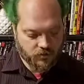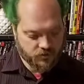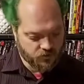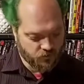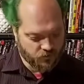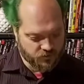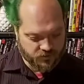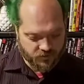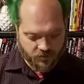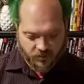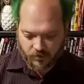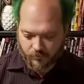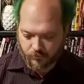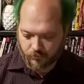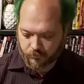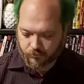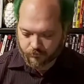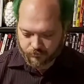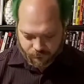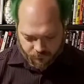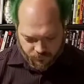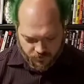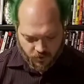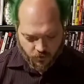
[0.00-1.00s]
So it's a
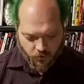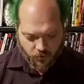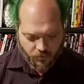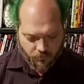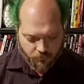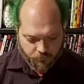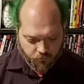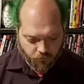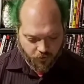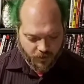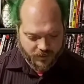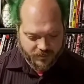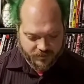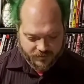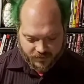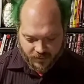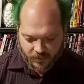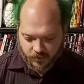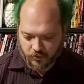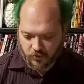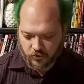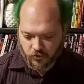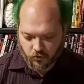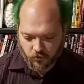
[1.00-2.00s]
bright
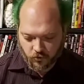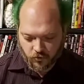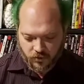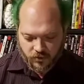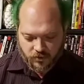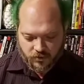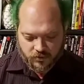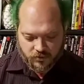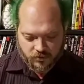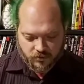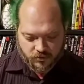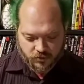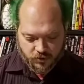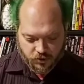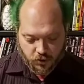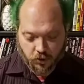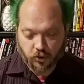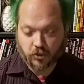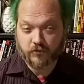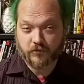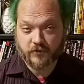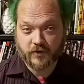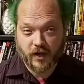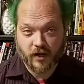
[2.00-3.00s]
yellow
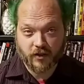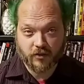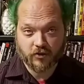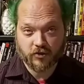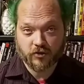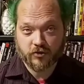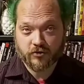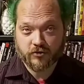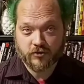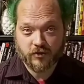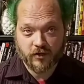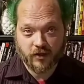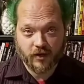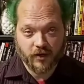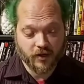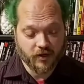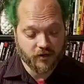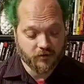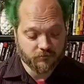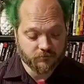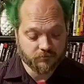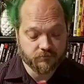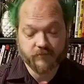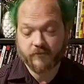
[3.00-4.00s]
Nerf color,
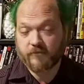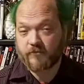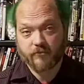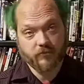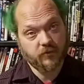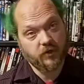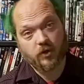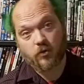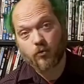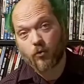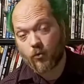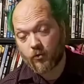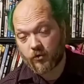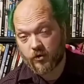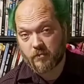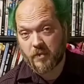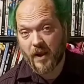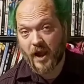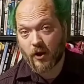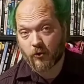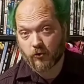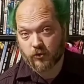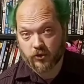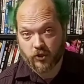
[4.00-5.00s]
or the
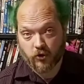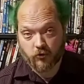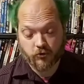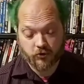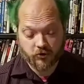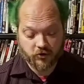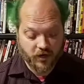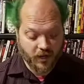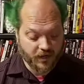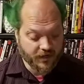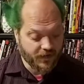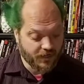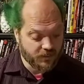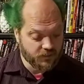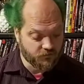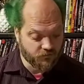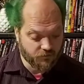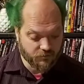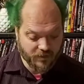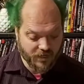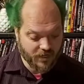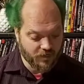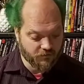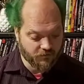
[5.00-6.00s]
power loader, I guess,
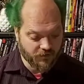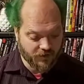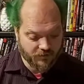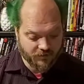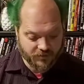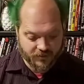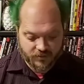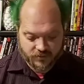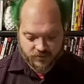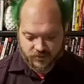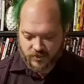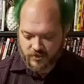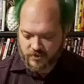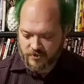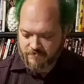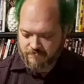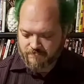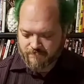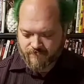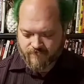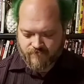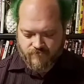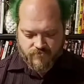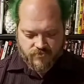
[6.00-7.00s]
from the end of Aliens.
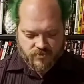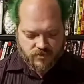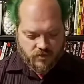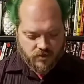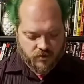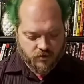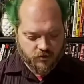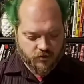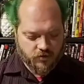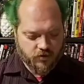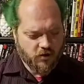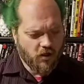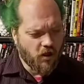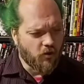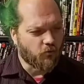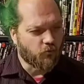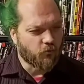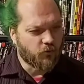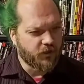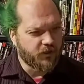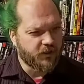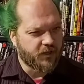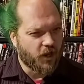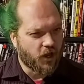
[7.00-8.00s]

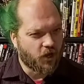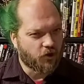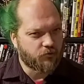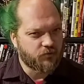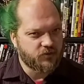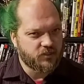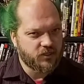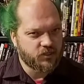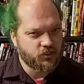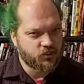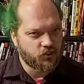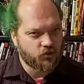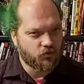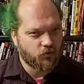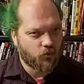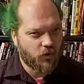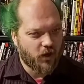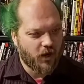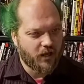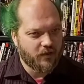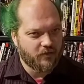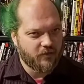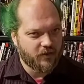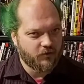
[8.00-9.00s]
Not really 100% sure
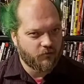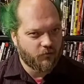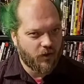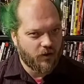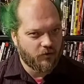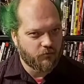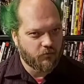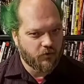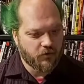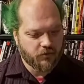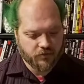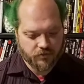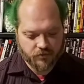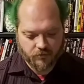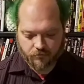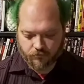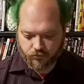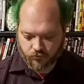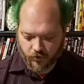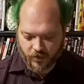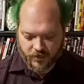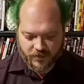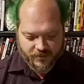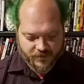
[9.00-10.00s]
why they went with the
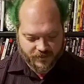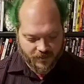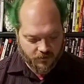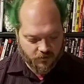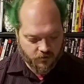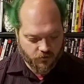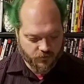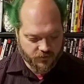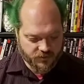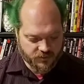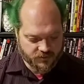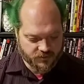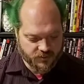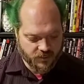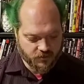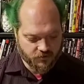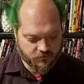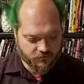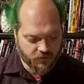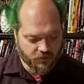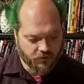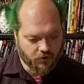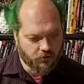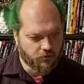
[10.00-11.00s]
bright yellow instead
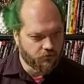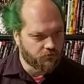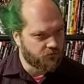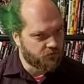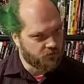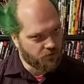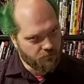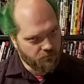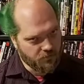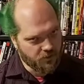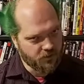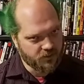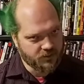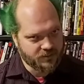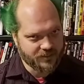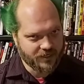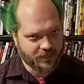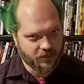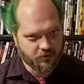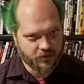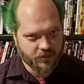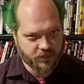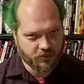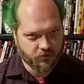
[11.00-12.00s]
of, the
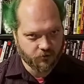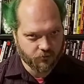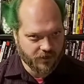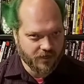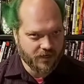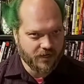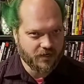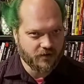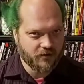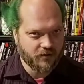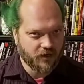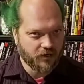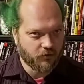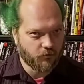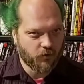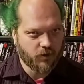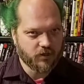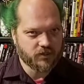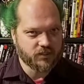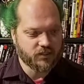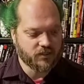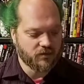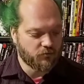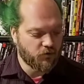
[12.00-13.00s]
military green that it
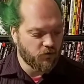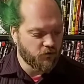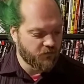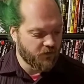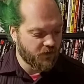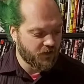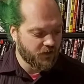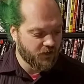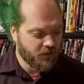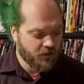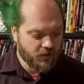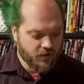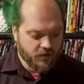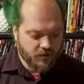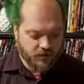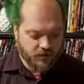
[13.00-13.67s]
was in the movie.